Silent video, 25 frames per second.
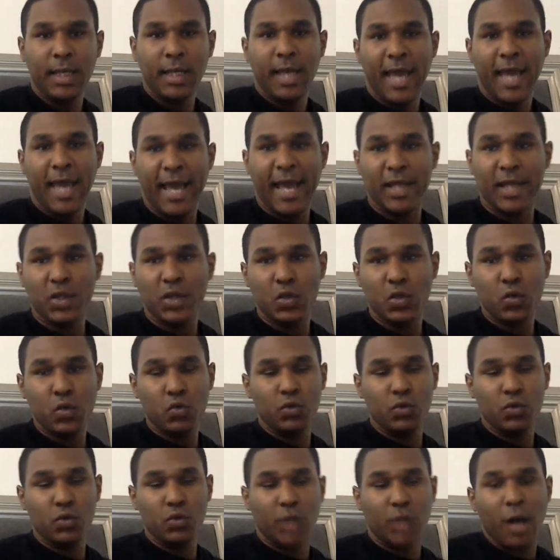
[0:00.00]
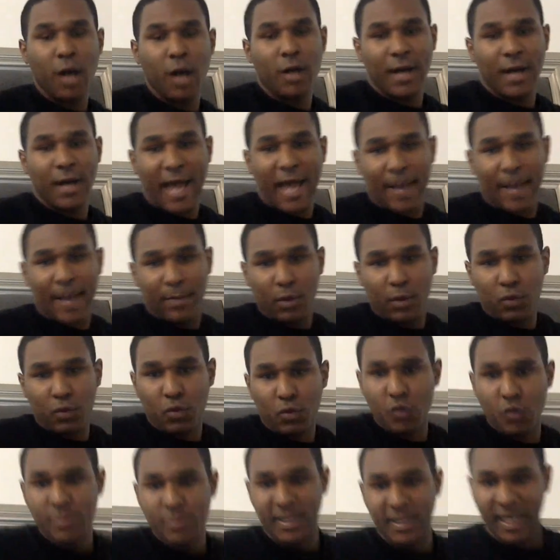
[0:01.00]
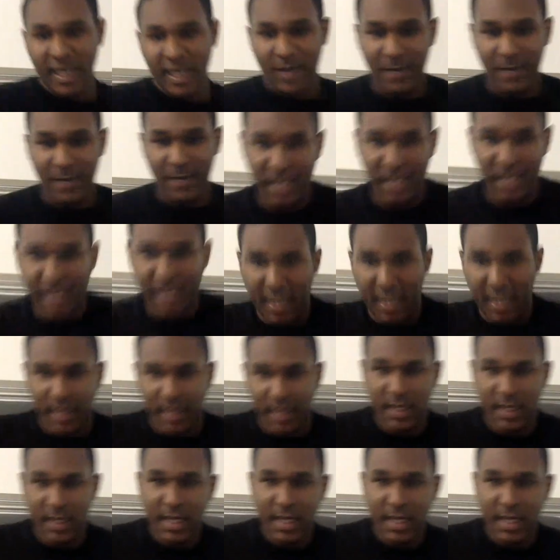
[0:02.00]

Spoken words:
had two daughter haplogroups M and N,